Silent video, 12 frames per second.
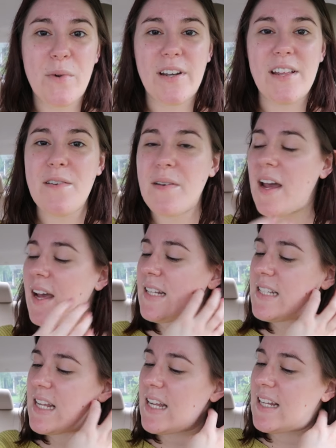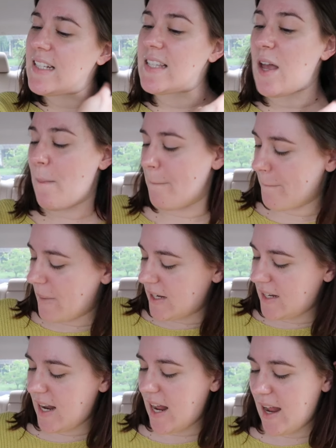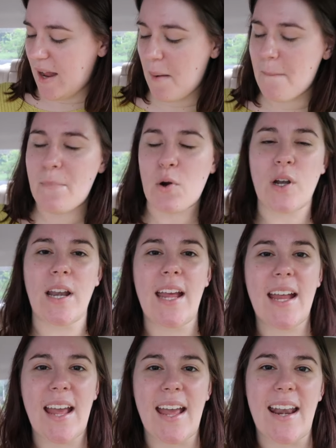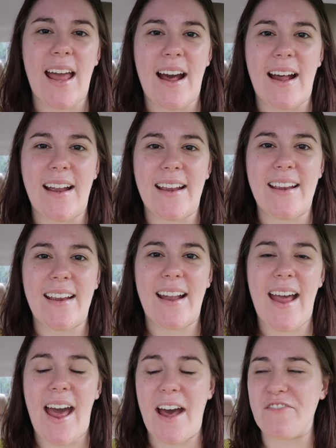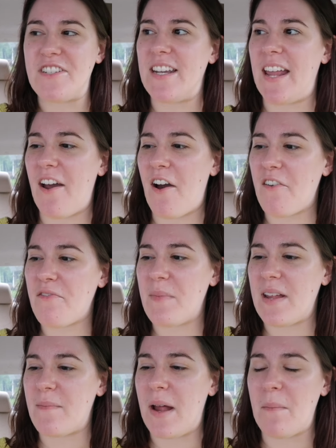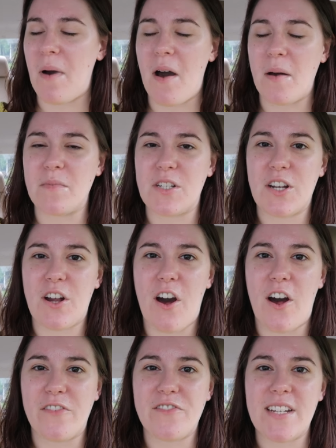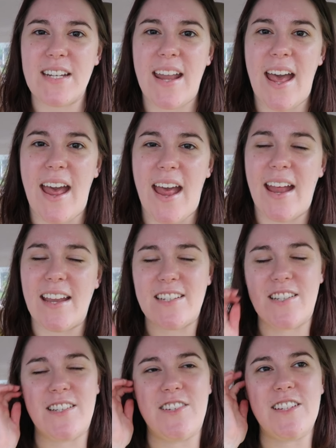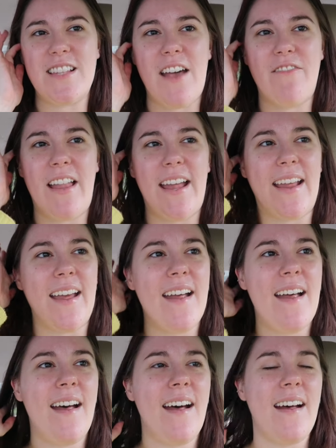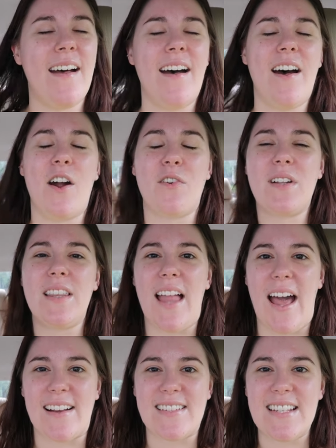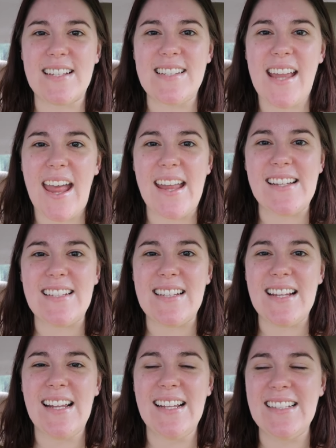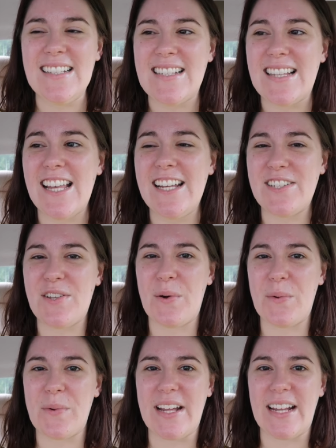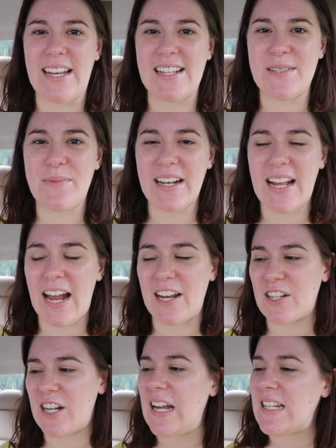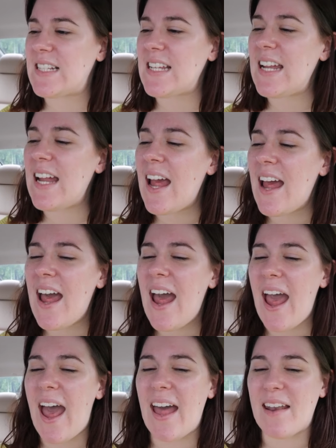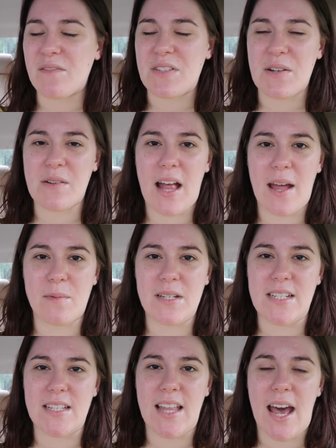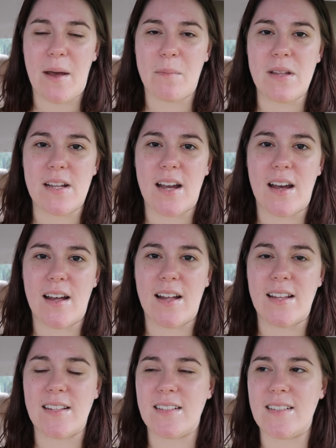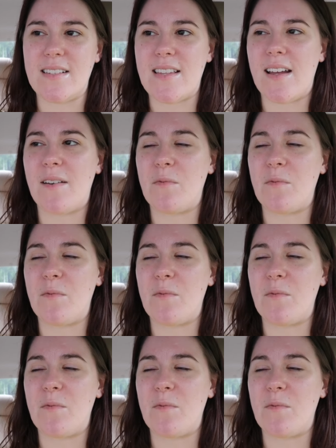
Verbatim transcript: Morning, you guys. It's Monday morning and I have today off. Me and my mom took off today to just have like a relaxing day, since this whole weekend has been kind of crazy, and I'm so glad we did that because